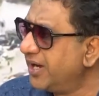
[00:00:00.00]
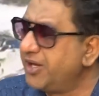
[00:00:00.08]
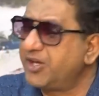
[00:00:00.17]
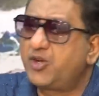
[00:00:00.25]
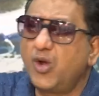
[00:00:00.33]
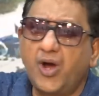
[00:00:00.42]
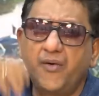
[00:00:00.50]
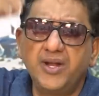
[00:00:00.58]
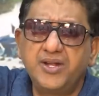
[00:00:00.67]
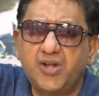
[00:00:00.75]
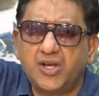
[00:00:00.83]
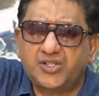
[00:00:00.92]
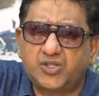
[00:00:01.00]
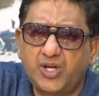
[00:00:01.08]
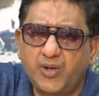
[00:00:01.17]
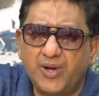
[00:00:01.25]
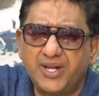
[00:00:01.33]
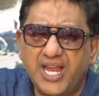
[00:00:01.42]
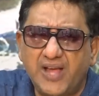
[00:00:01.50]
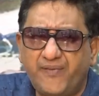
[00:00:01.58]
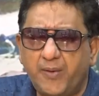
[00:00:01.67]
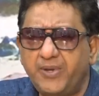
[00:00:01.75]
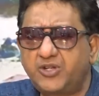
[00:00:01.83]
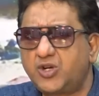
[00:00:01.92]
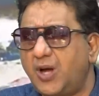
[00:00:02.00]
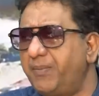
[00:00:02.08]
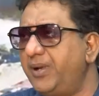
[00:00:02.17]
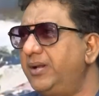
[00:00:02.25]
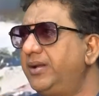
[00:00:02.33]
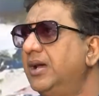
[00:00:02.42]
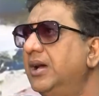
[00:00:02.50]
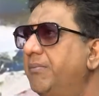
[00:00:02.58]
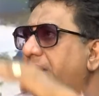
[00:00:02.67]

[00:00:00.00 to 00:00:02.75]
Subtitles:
The sugar industry will never be troubled